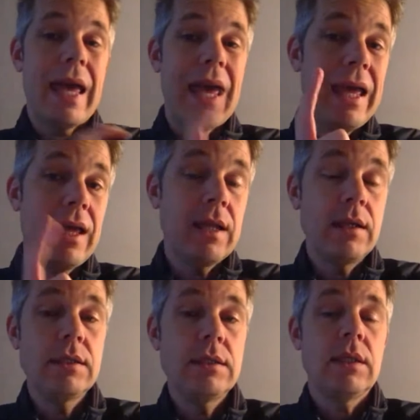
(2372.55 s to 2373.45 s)

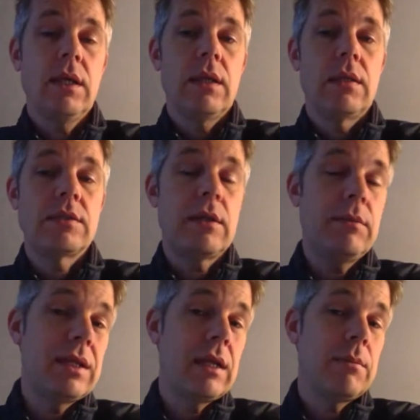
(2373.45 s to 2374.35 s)
And
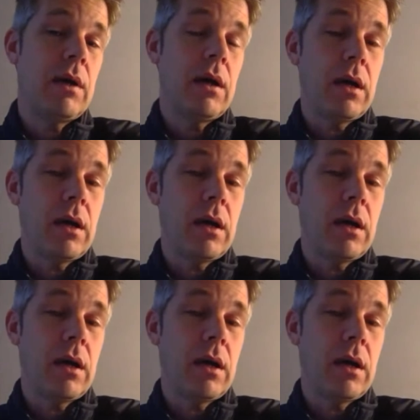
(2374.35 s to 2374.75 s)
something that